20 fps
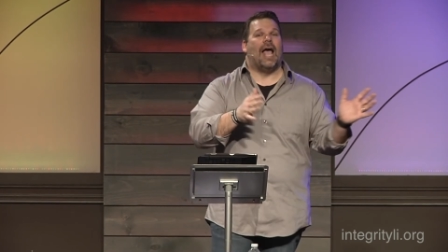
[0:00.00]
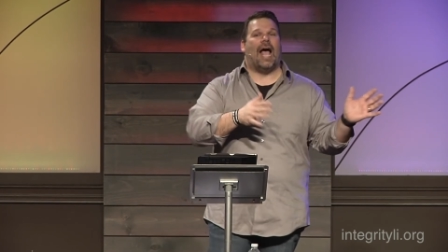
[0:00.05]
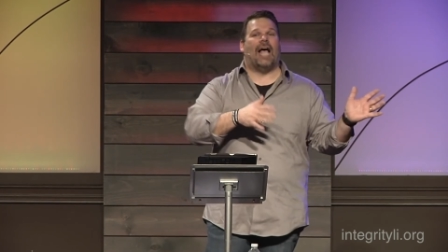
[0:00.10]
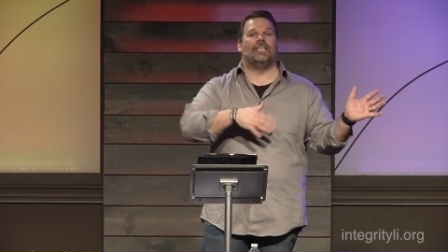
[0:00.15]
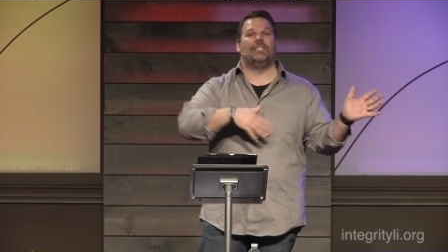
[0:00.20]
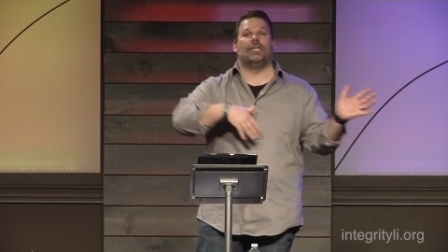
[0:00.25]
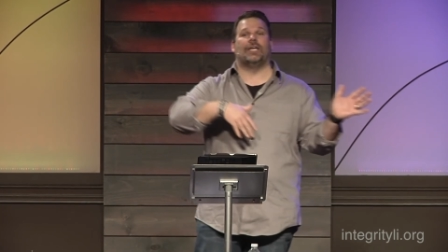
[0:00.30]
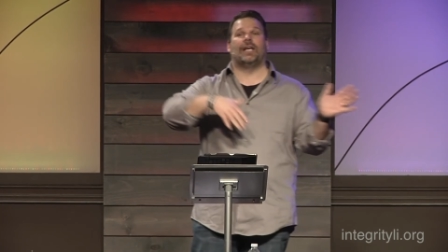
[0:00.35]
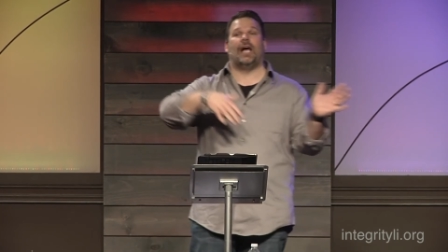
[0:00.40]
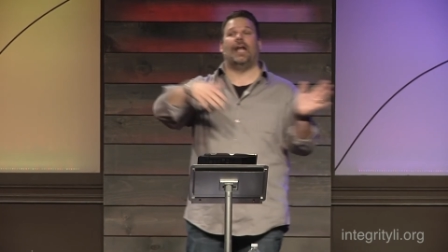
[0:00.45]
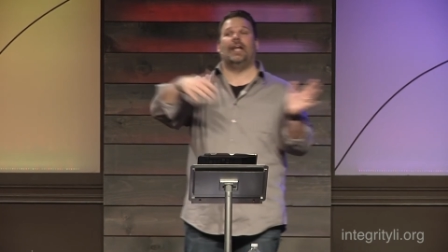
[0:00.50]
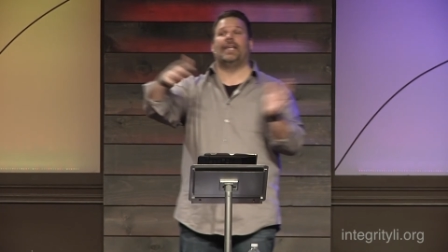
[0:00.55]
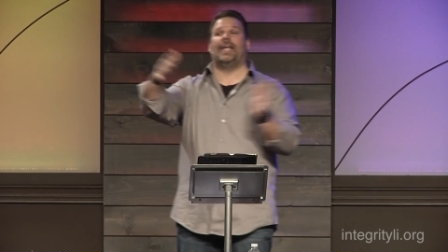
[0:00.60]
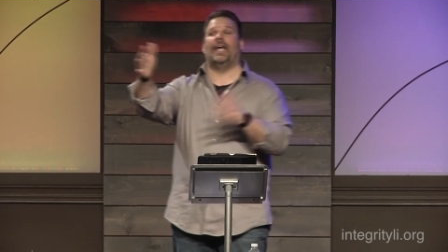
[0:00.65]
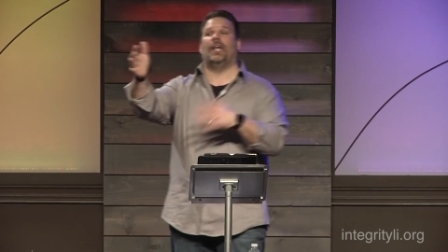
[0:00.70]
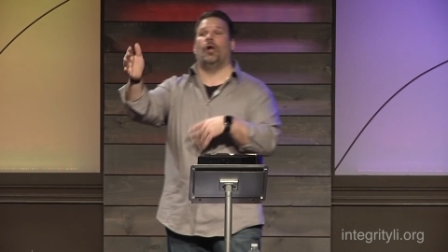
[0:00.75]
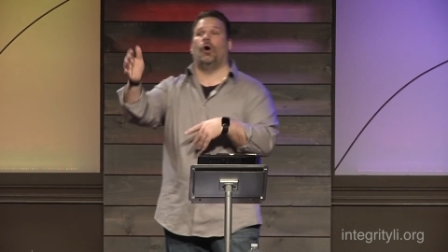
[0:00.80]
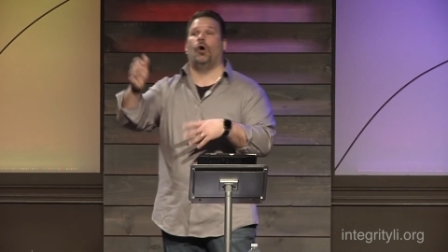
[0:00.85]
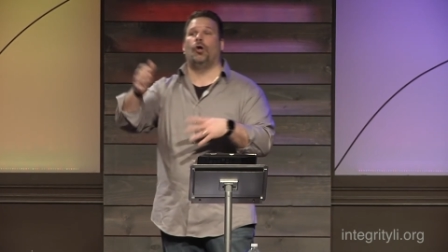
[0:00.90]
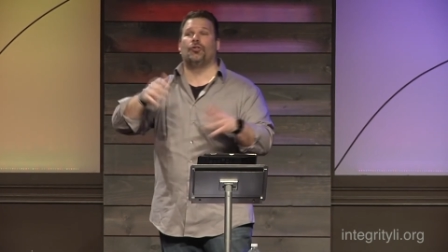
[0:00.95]
as you kind of
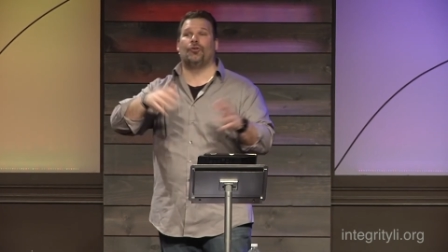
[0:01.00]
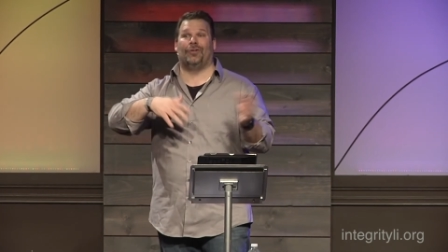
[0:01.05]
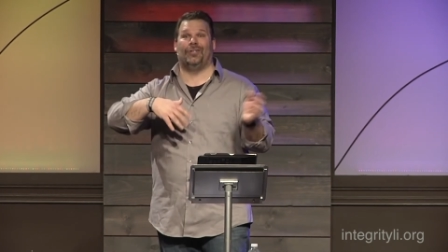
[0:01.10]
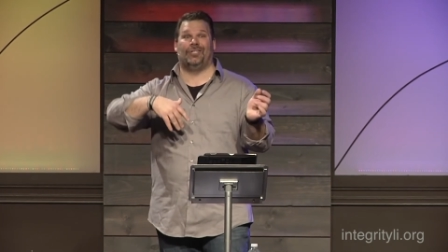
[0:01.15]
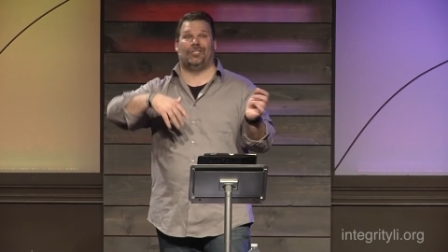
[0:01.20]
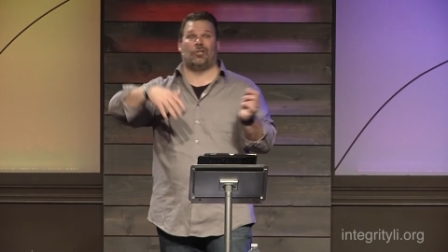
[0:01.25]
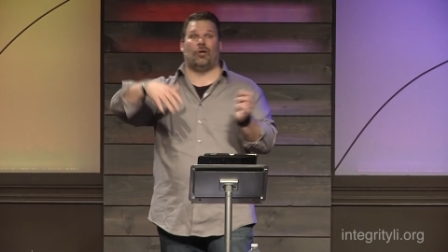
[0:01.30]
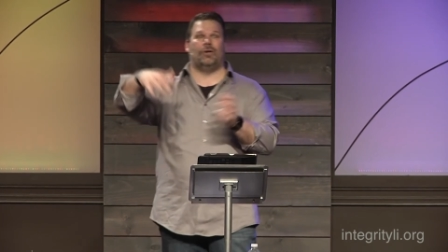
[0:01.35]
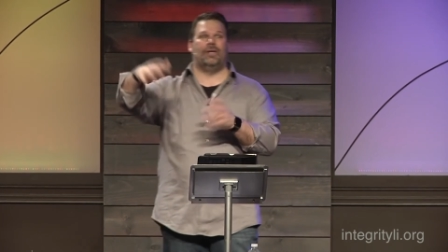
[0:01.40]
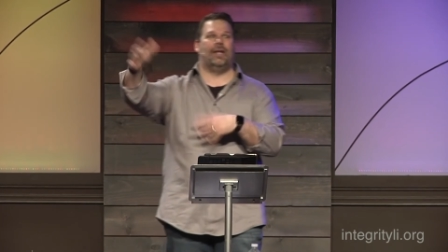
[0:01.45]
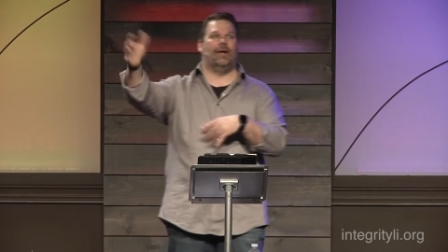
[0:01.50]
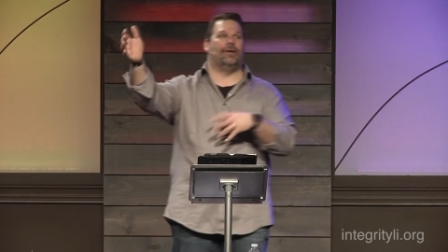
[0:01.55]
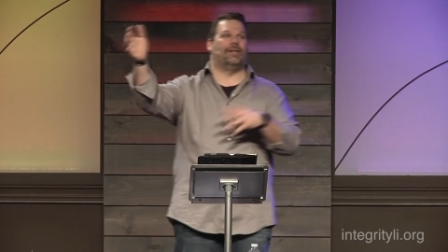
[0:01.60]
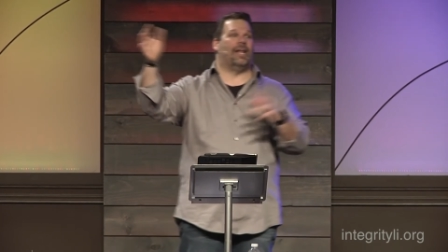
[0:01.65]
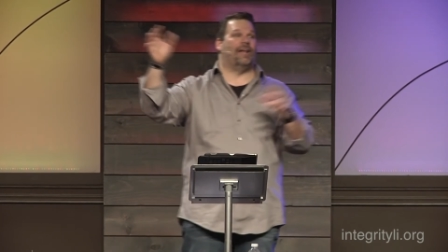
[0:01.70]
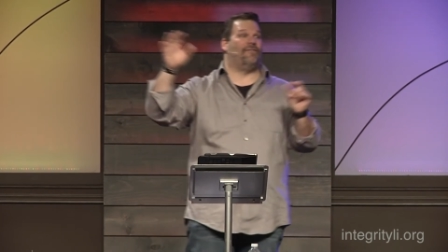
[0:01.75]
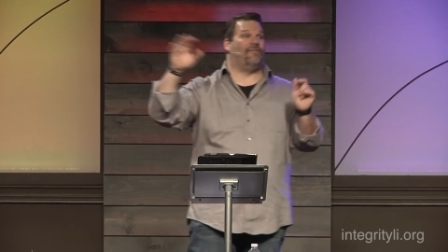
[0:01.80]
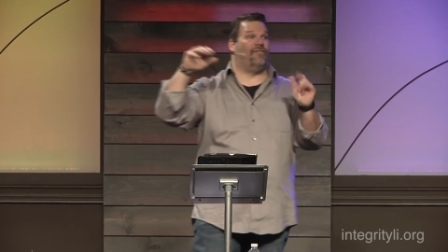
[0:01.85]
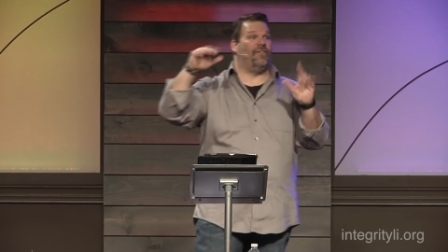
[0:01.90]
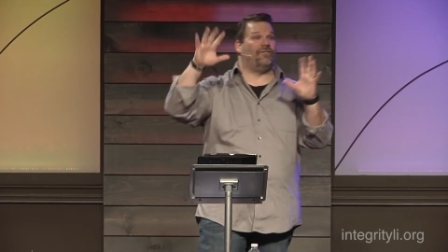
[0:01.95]
get older and start nearing
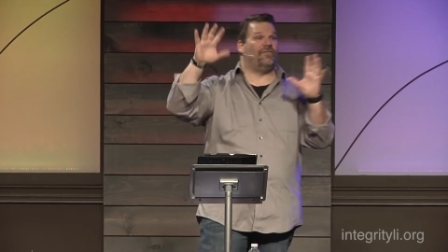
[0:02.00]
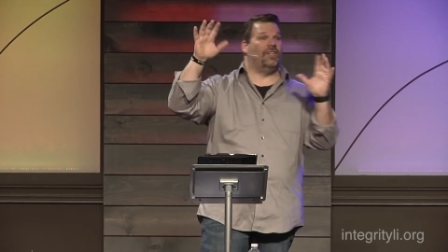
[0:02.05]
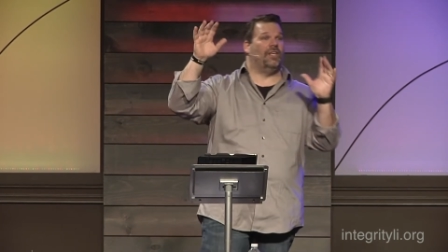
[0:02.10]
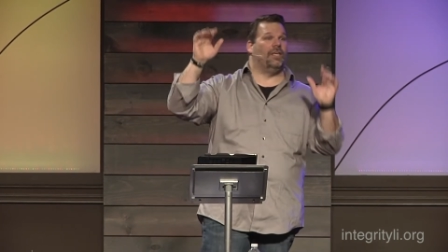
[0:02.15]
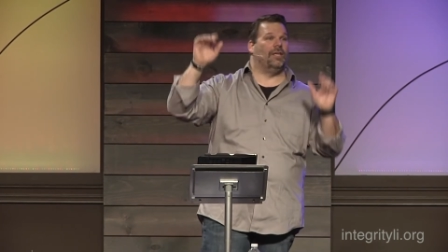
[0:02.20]
that 50